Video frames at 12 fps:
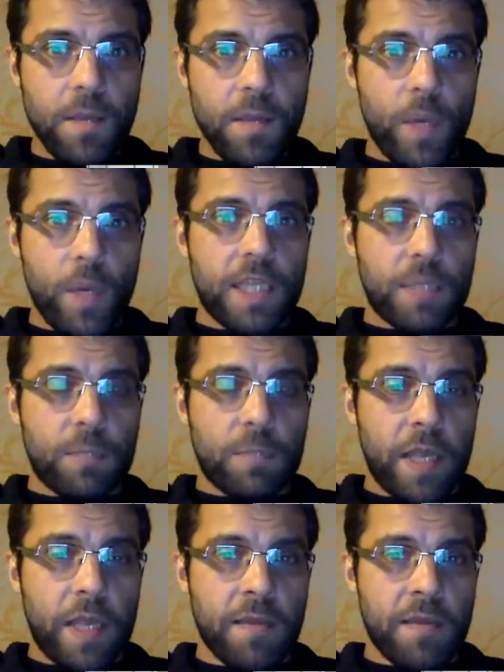we
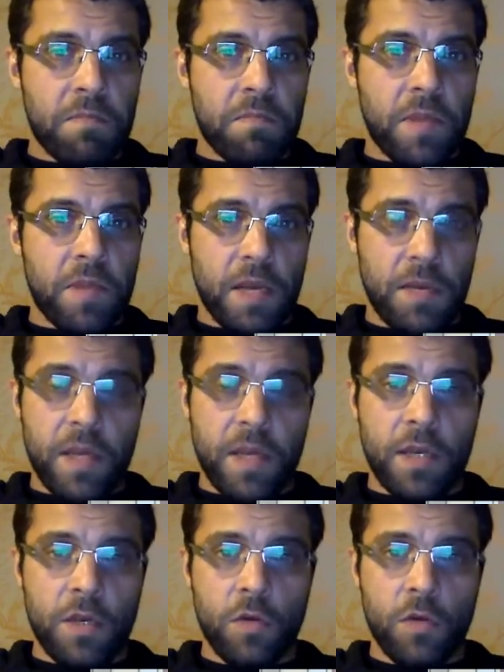display them in
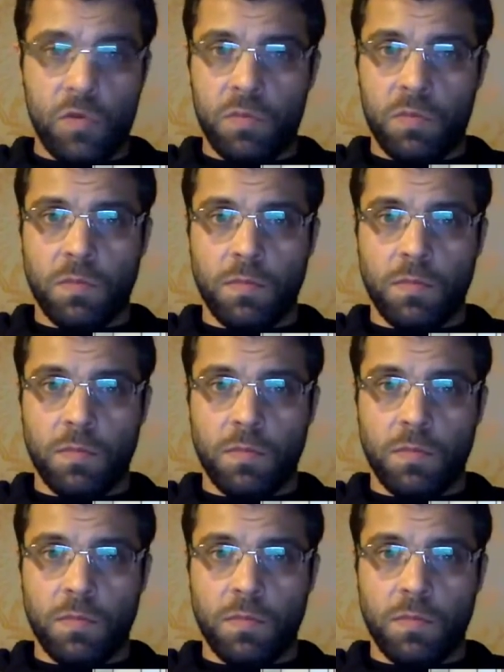many new,